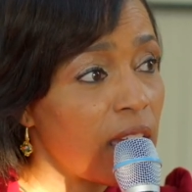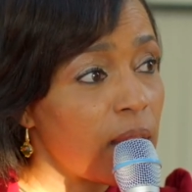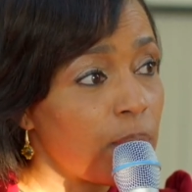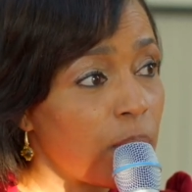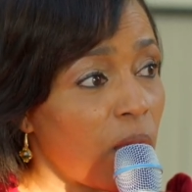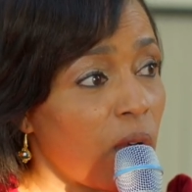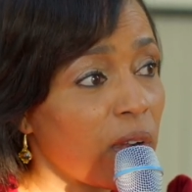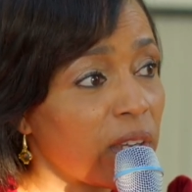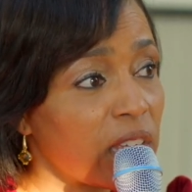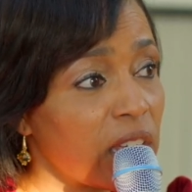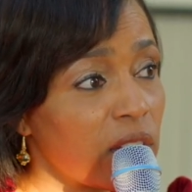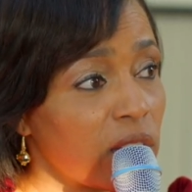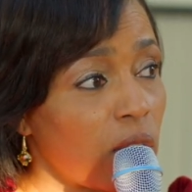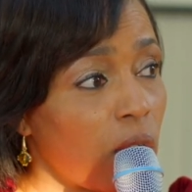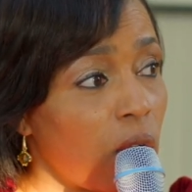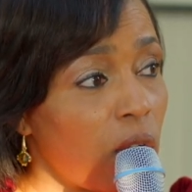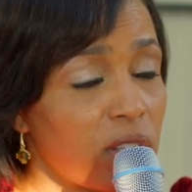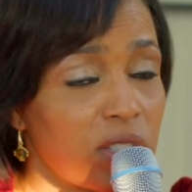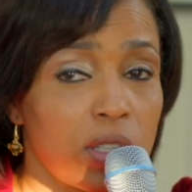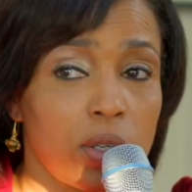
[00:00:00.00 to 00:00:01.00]
and barking
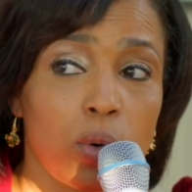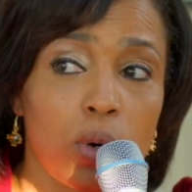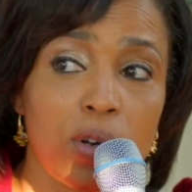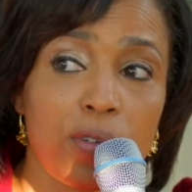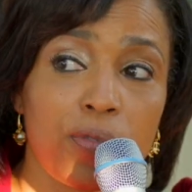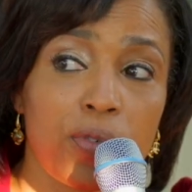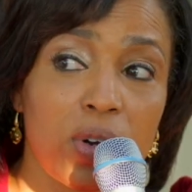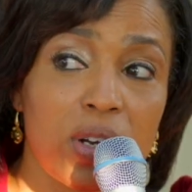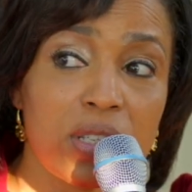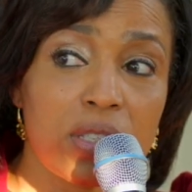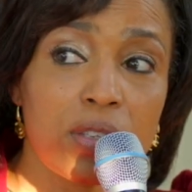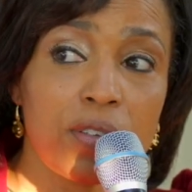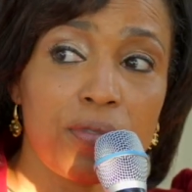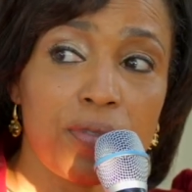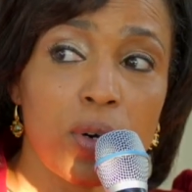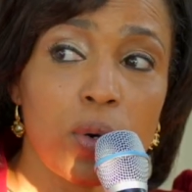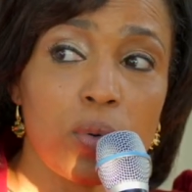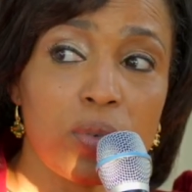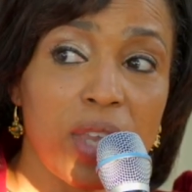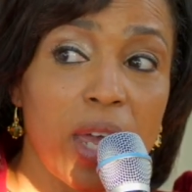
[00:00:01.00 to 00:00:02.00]
dogs in order for us to
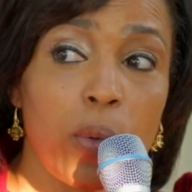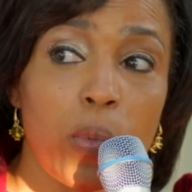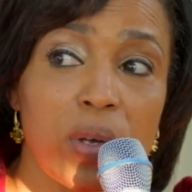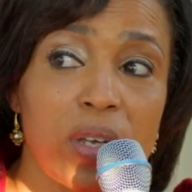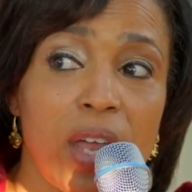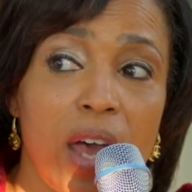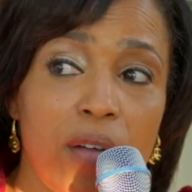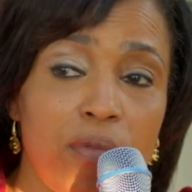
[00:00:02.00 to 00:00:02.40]
vote, they were